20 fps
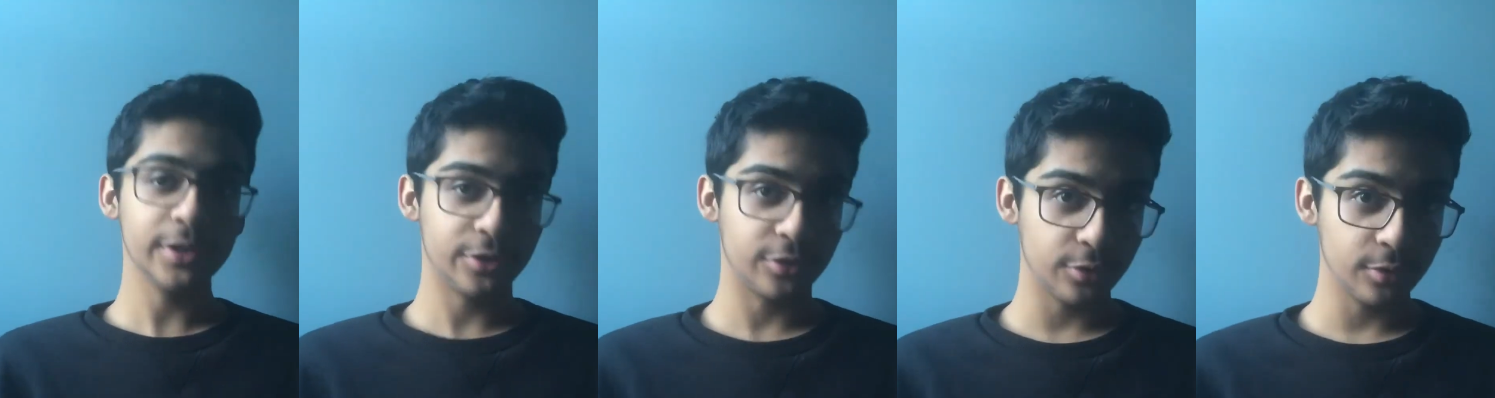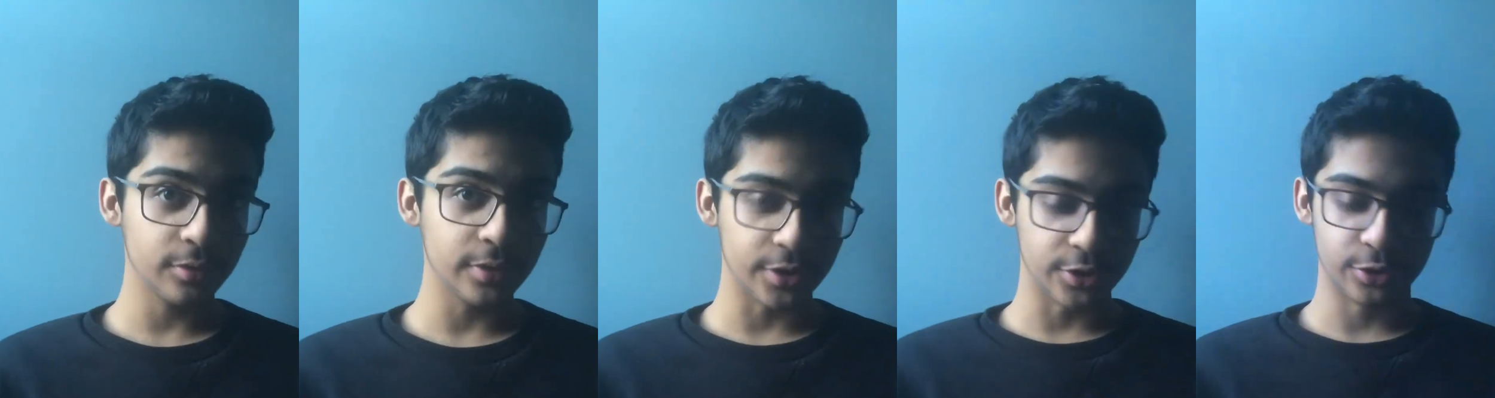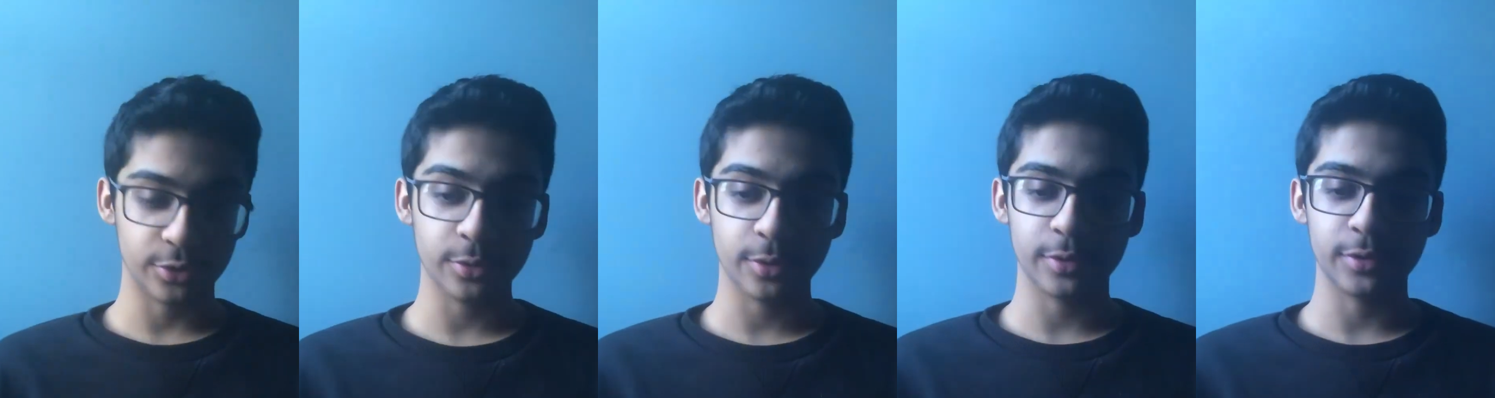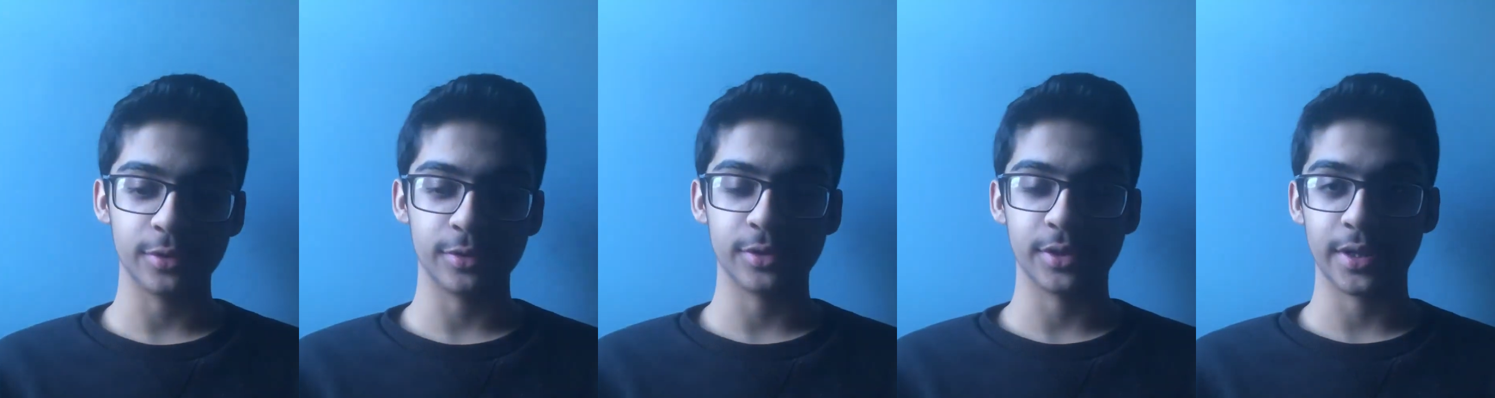do enjoy
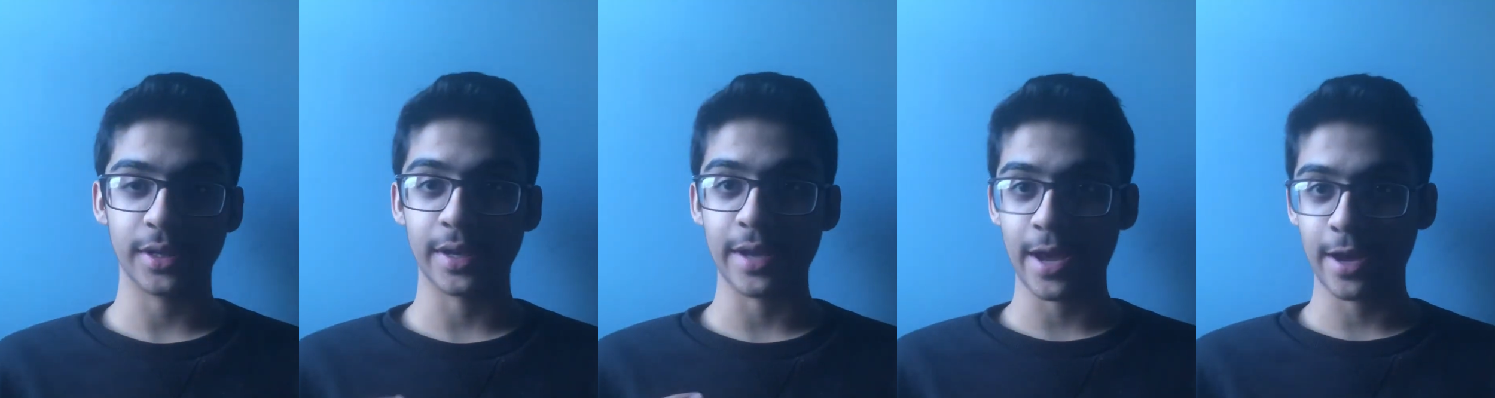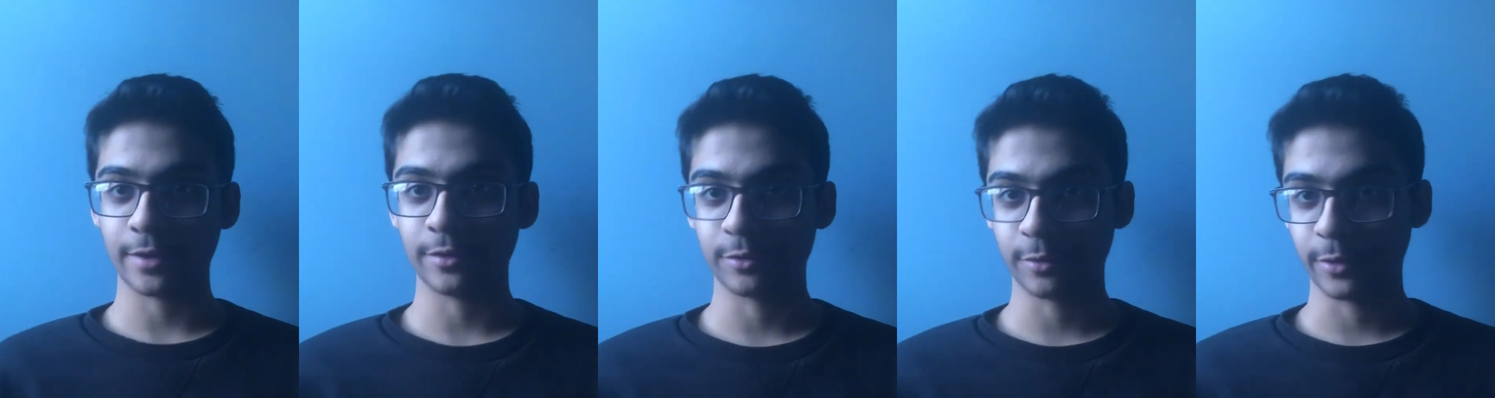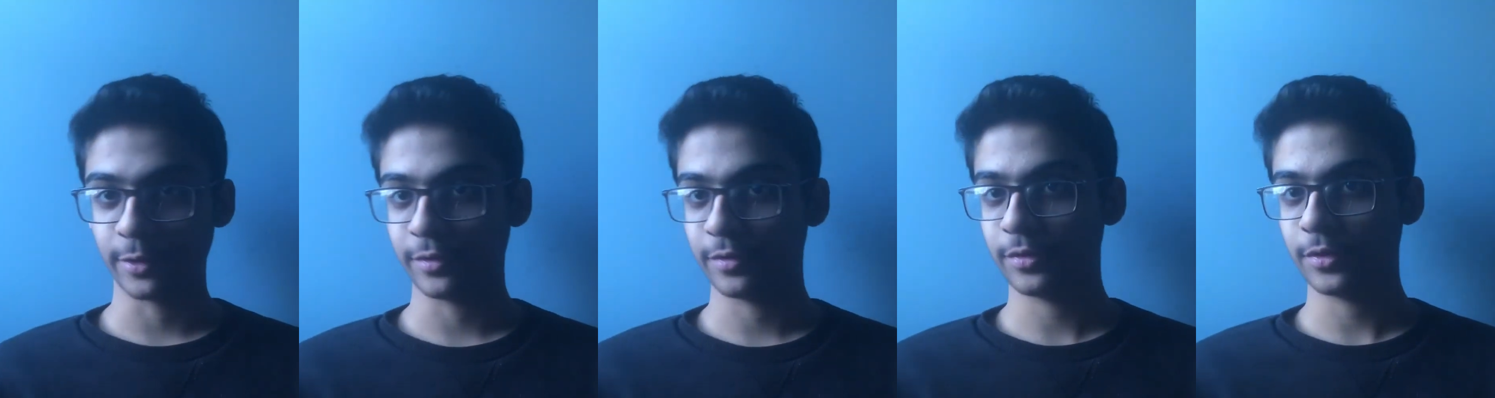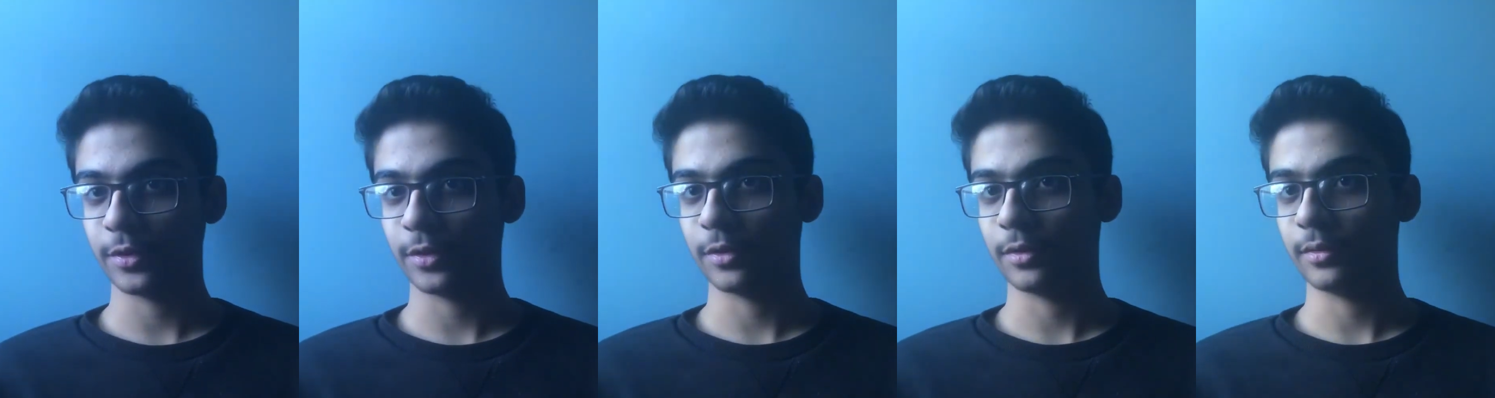using an Android
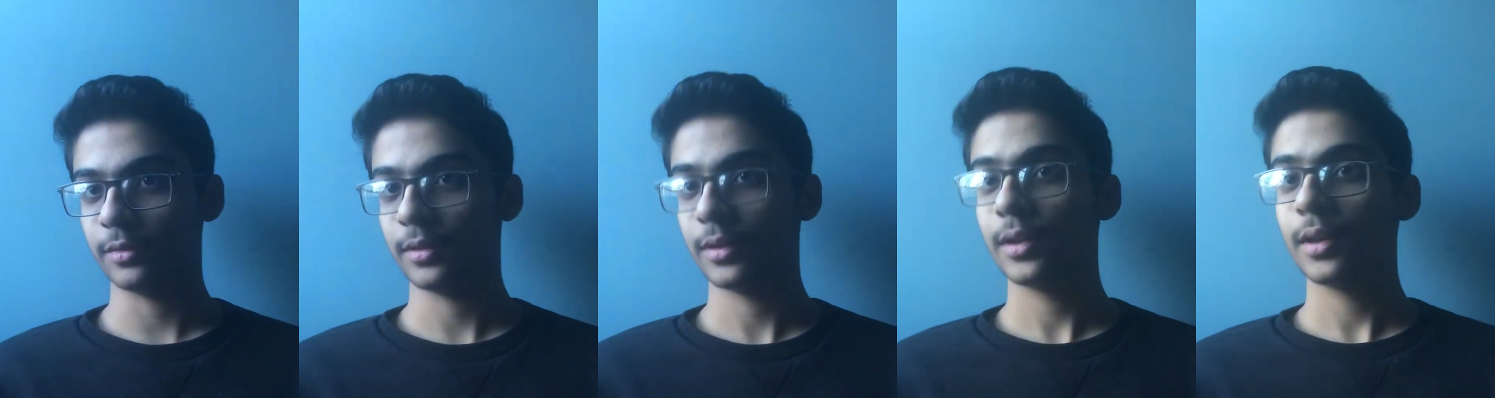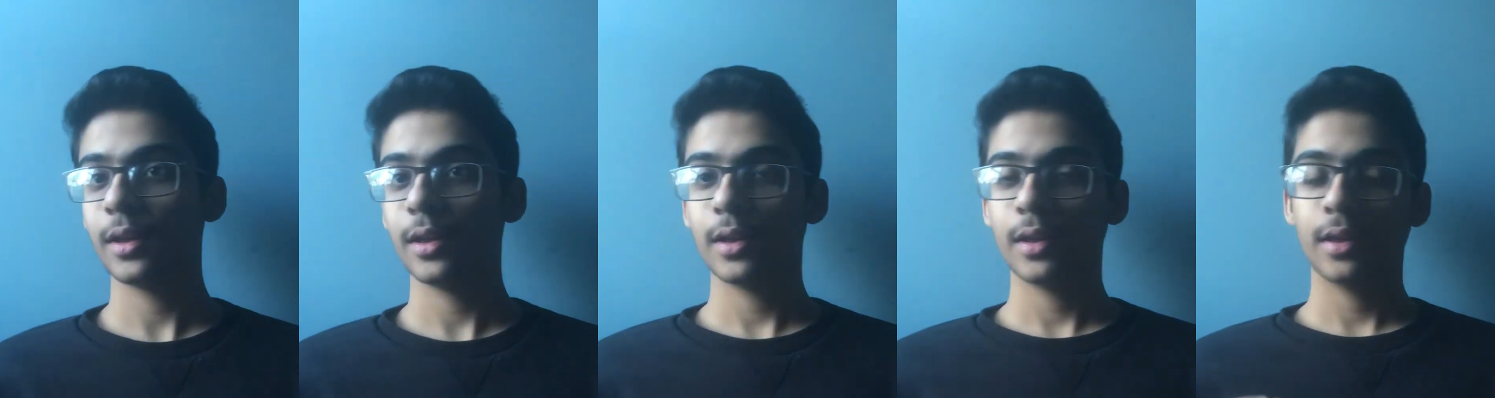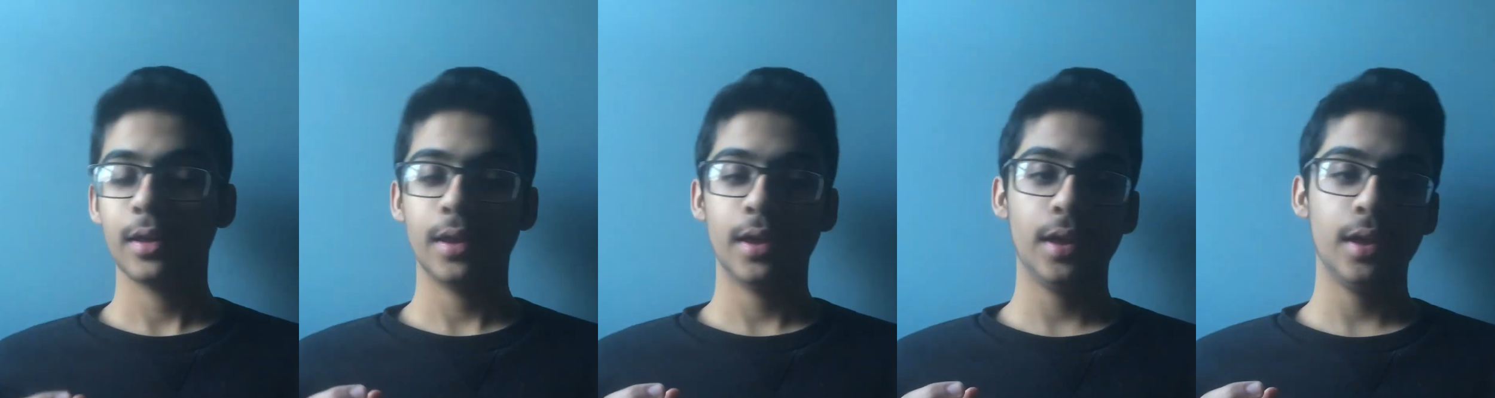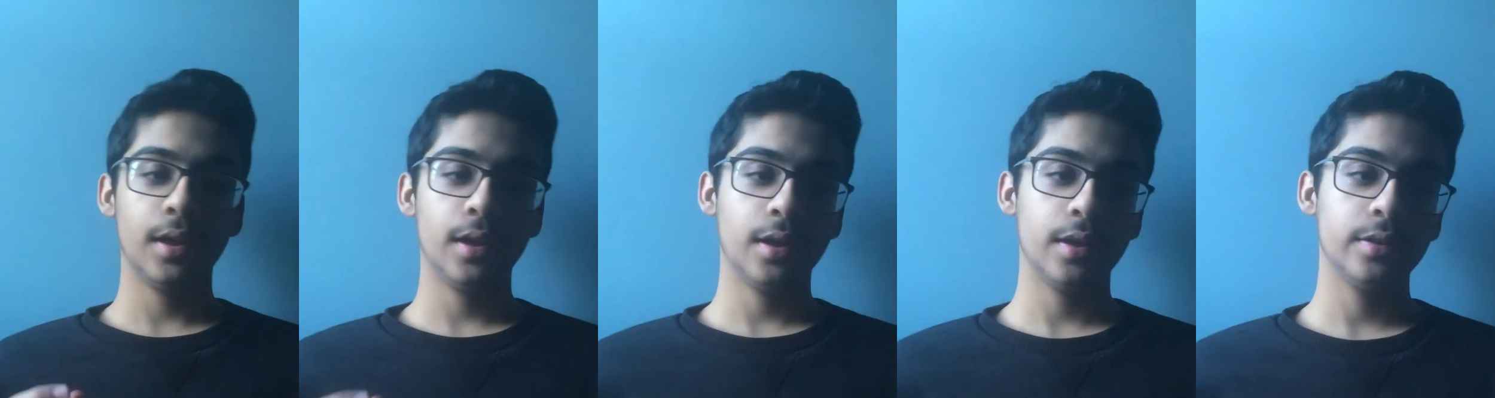phone.
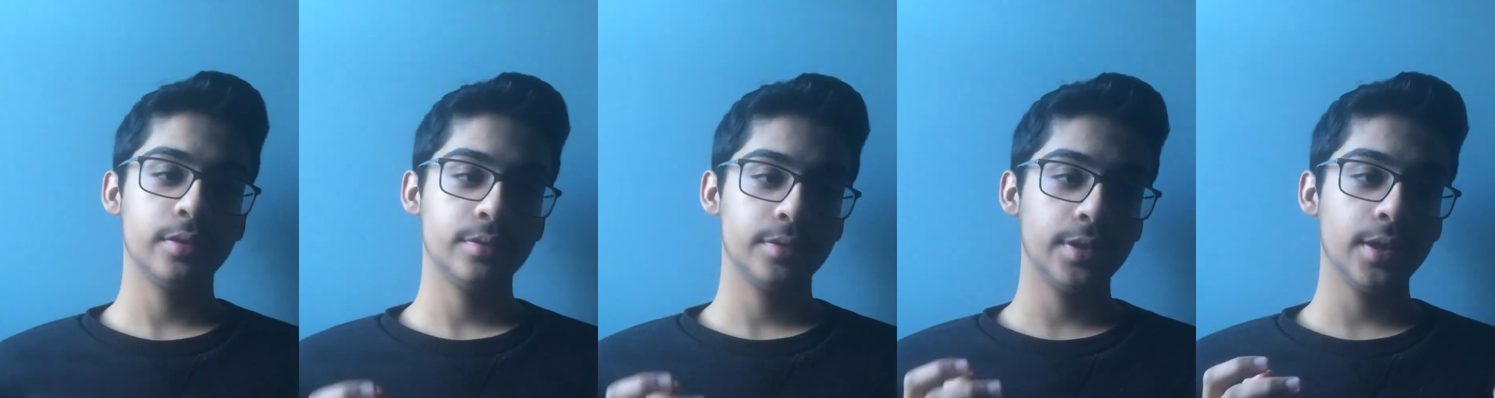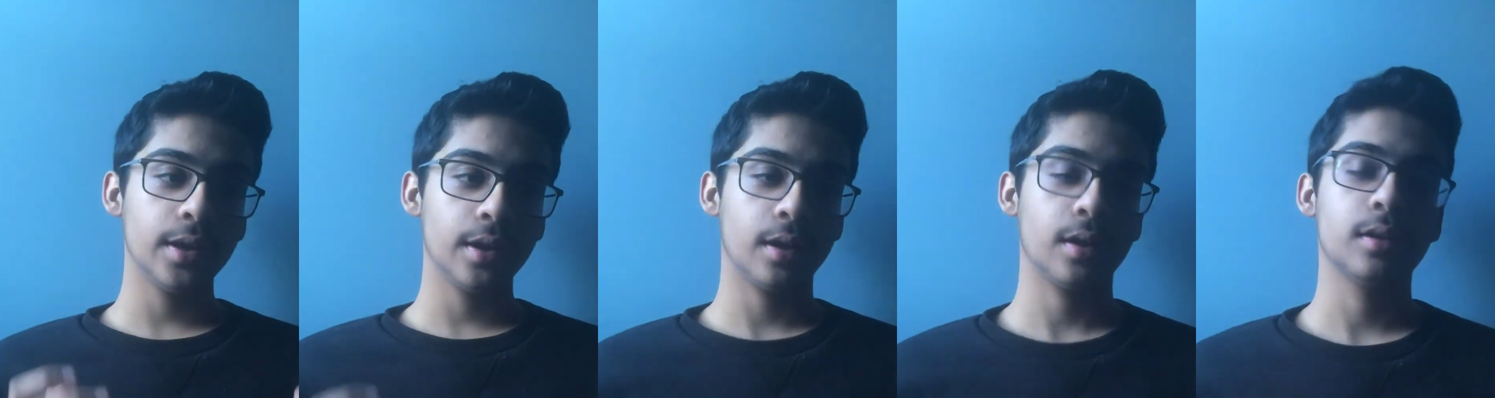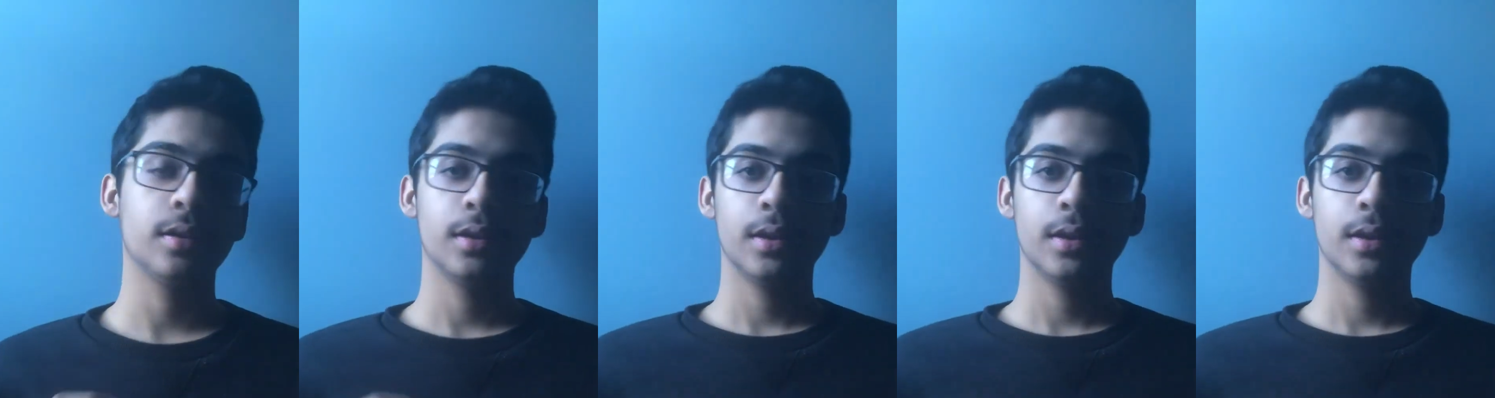And yeah,